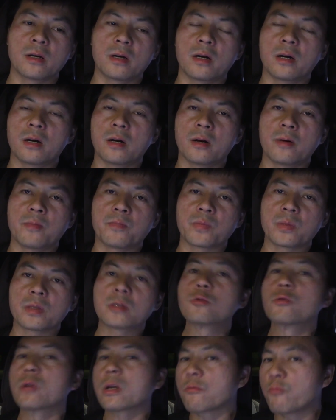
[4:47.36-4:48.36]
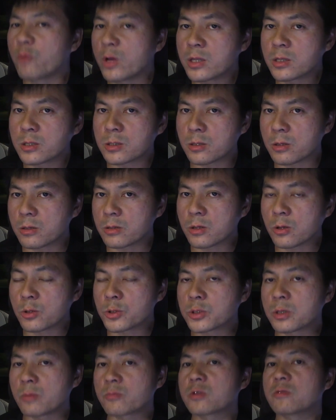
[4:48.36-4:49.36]
during winter the
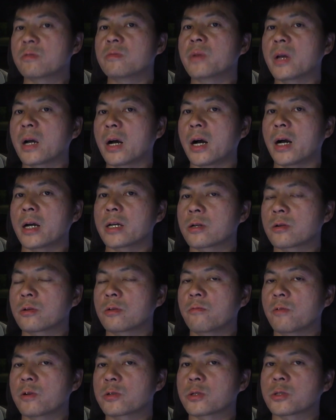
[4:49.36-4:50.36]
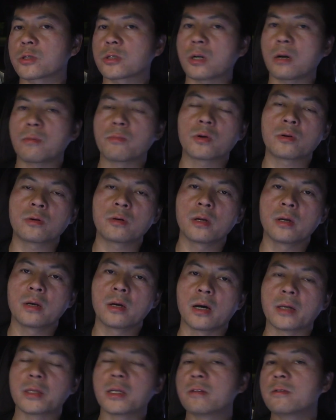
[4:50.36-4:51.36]
consumption will be higher versus summer,
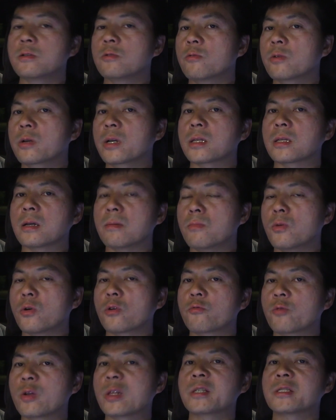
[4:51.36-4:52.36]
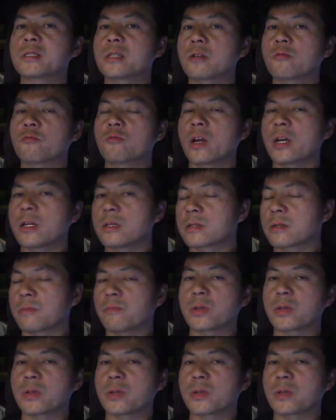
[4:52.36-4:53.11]
and then you will get a more realistic range.